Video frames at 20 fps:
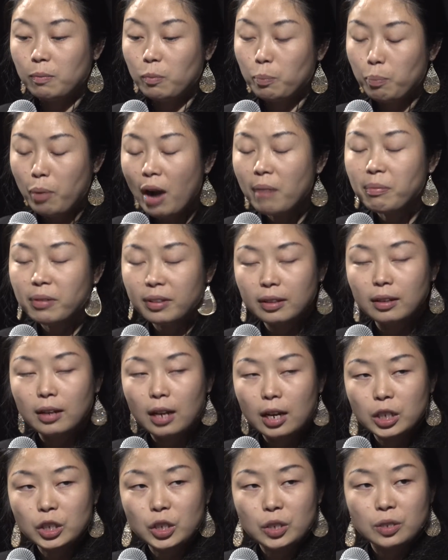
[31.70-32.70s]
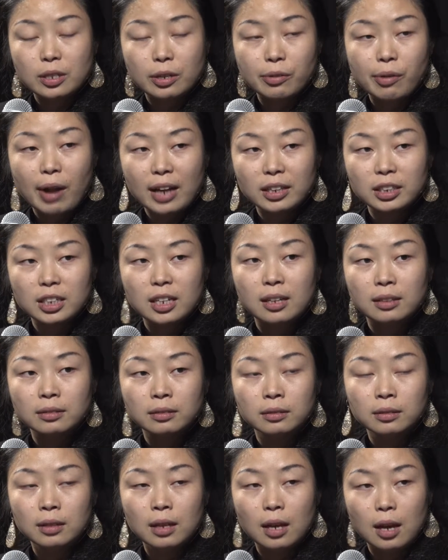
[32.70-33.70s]
probably the largest
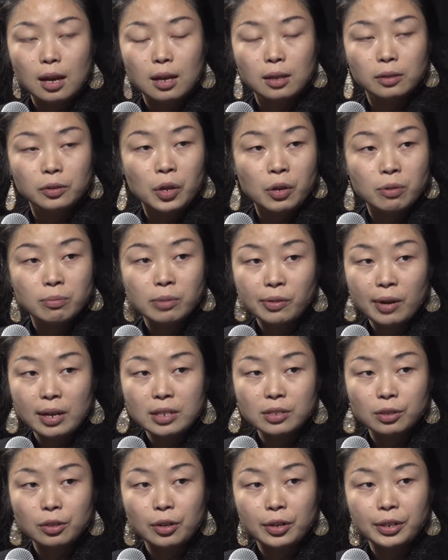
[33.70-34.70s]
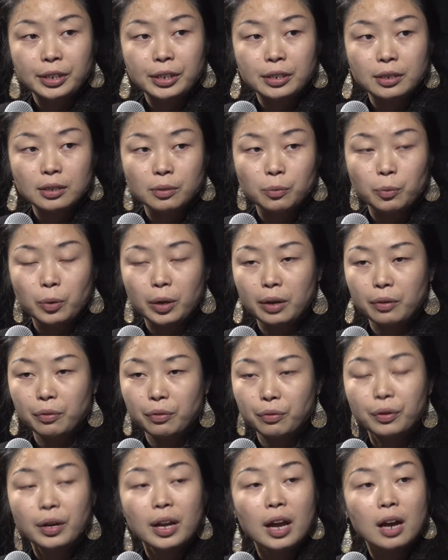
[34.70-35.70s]
crackdown on human rights lawyers, where
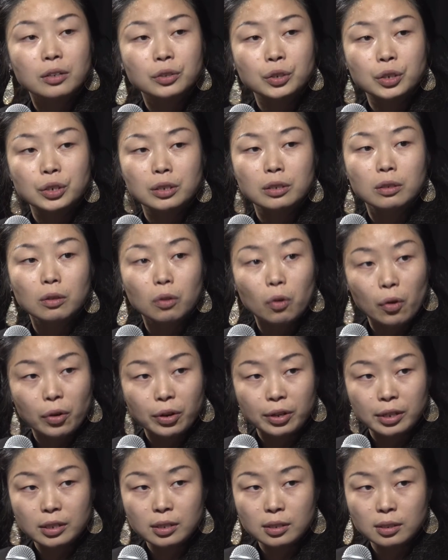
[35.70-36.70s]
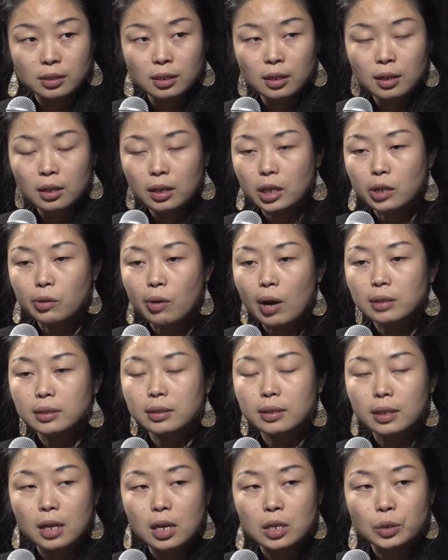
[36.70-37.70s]
300 lawyers across
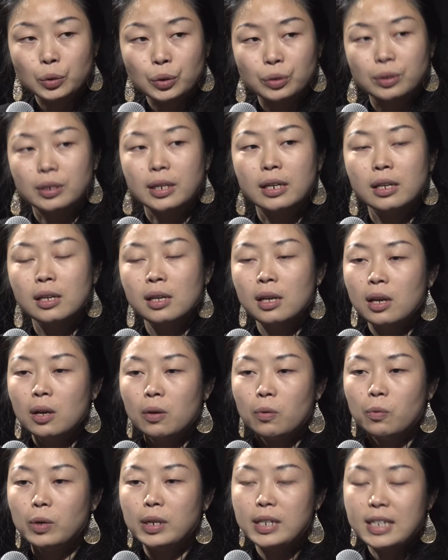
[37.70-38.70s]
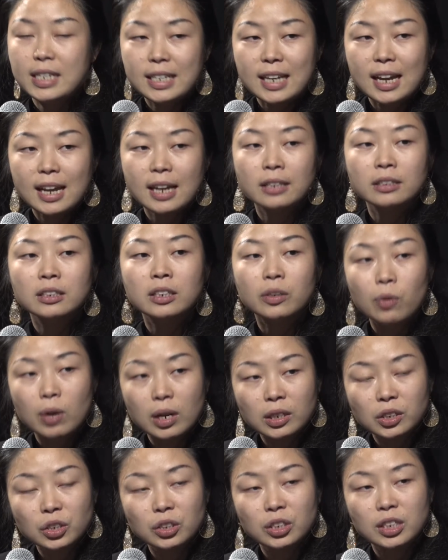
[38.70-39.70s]
the country were detained,
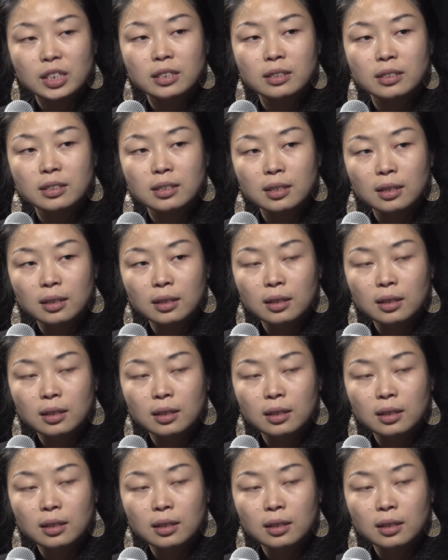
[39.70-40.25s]
questioned.